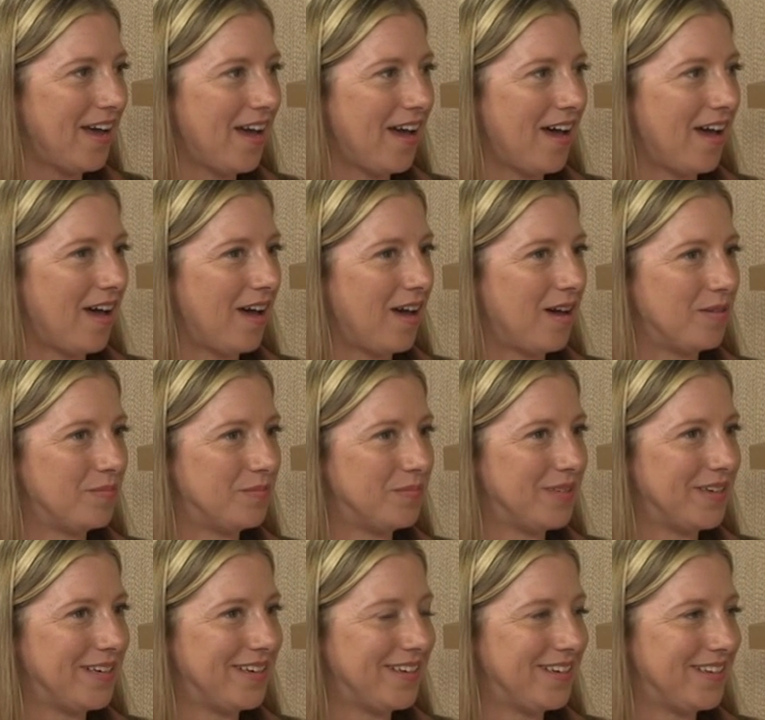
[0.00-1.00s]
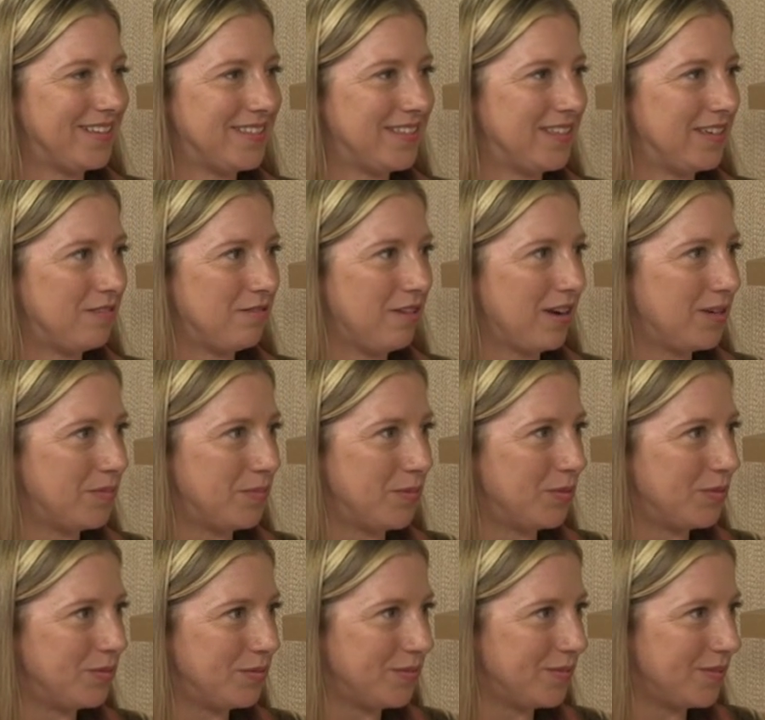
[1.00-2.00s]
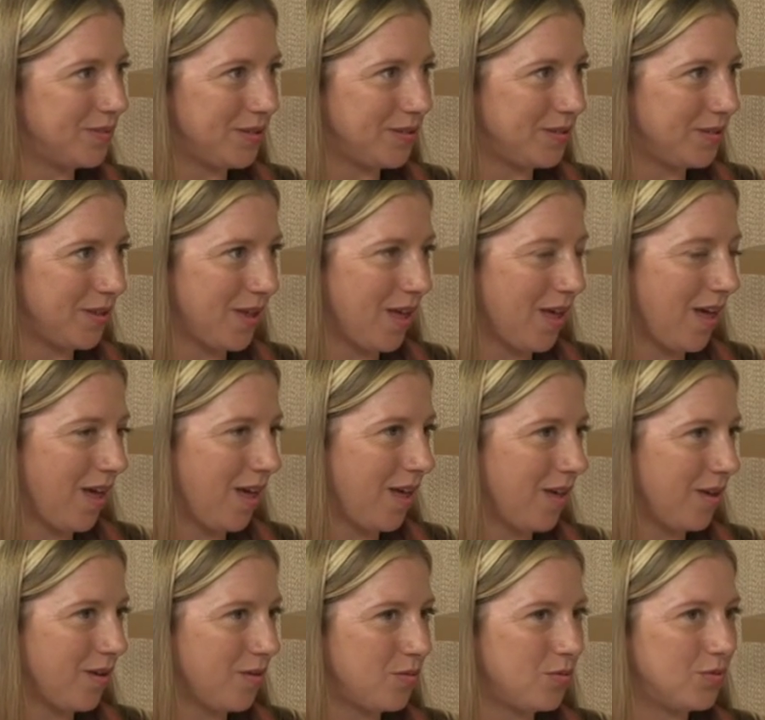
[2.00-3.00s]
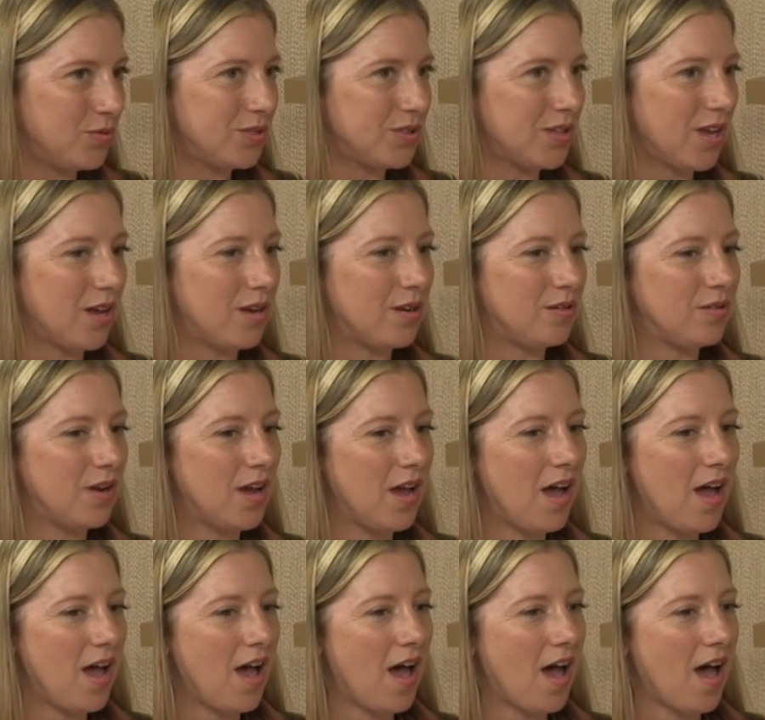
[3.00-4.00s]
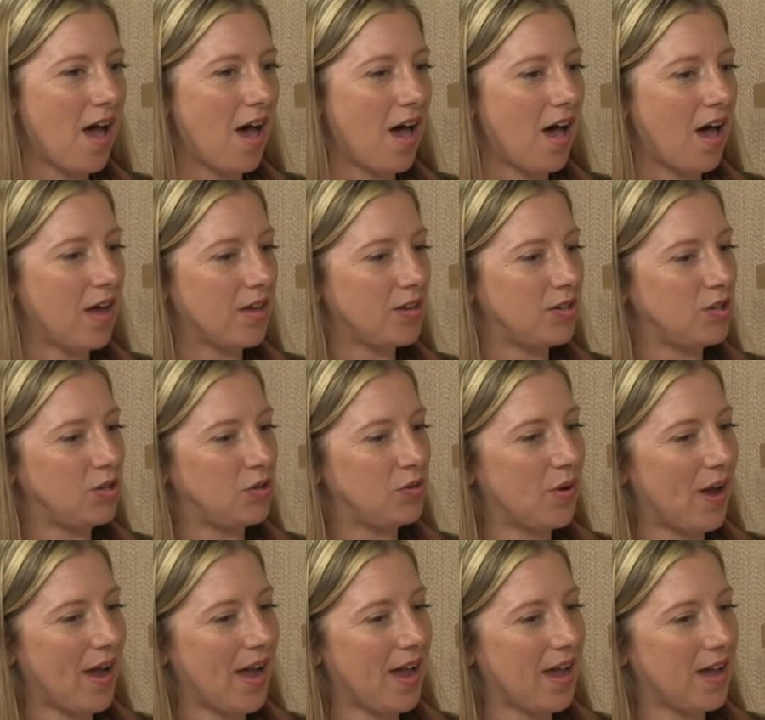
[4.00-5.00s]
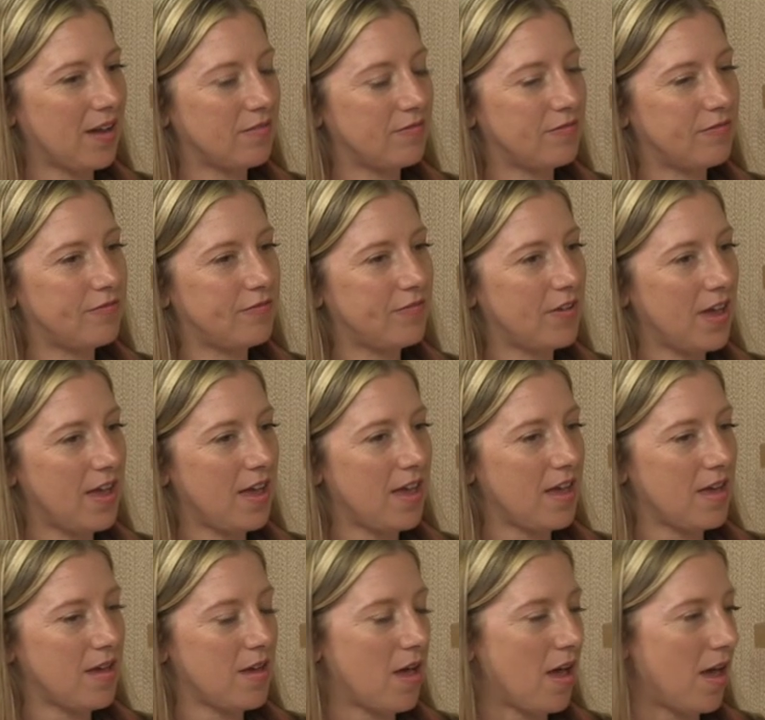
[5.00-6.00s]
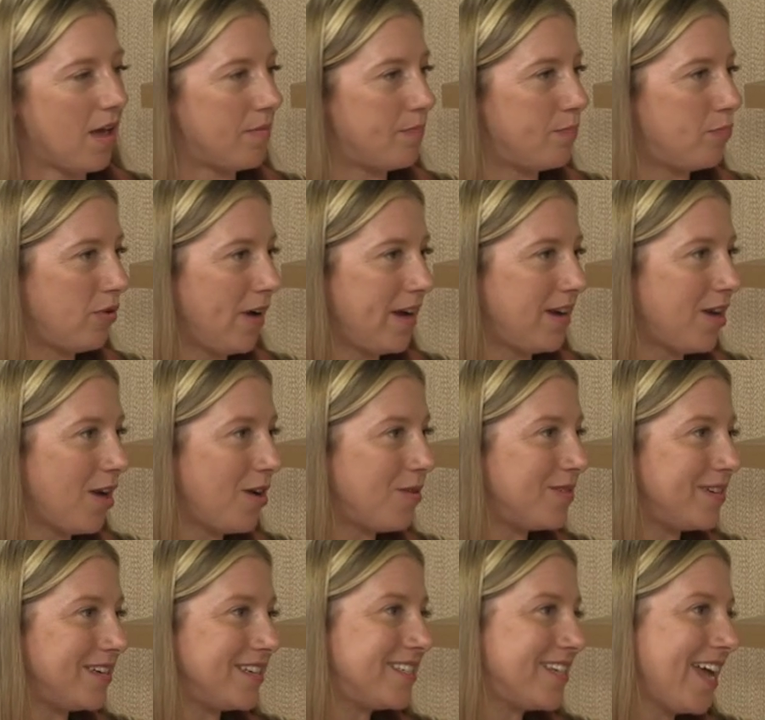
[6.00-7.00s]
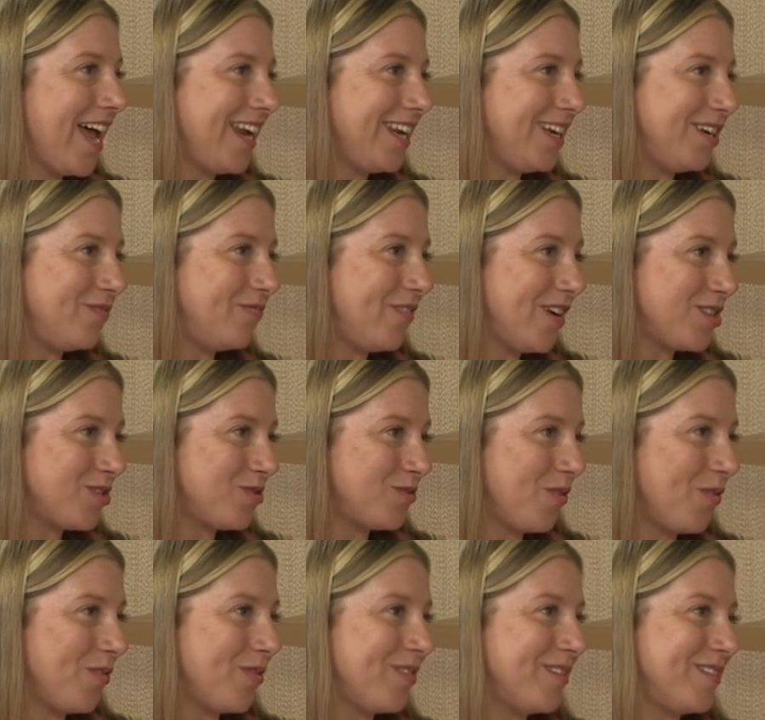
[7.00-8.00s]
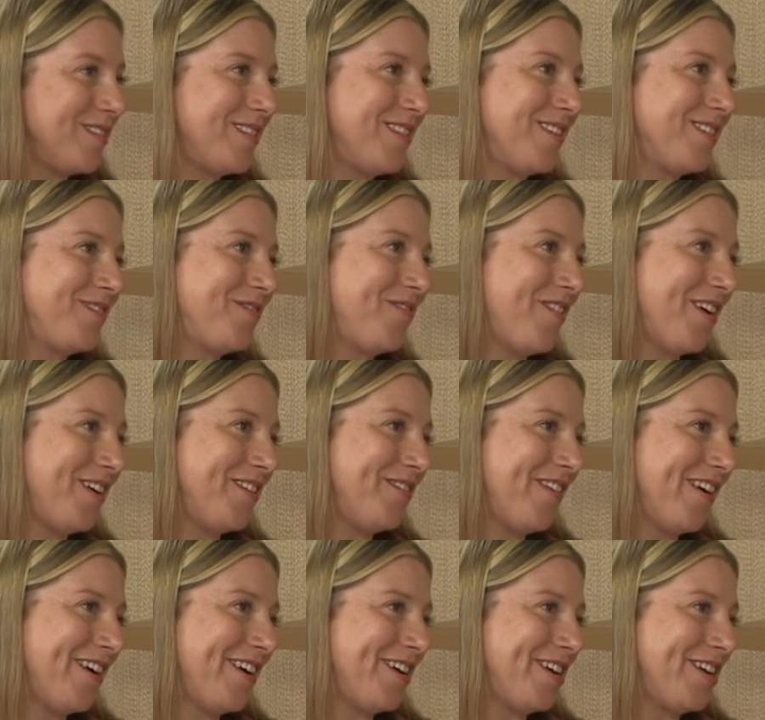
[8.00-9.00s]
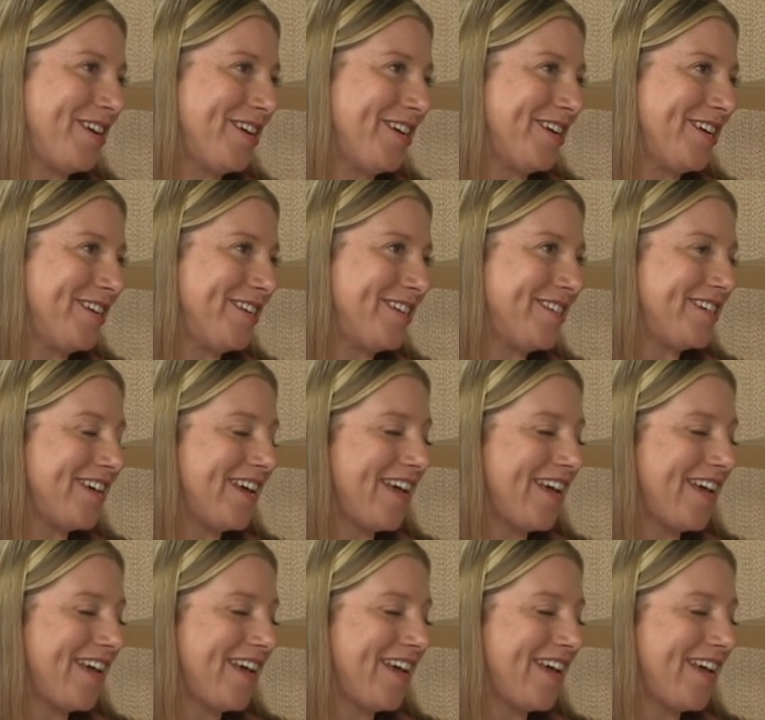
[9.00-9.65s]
Um, it's incredible. Uh, also, uh, you have uh, Prego, an Italian restaurant that, that's very, very good.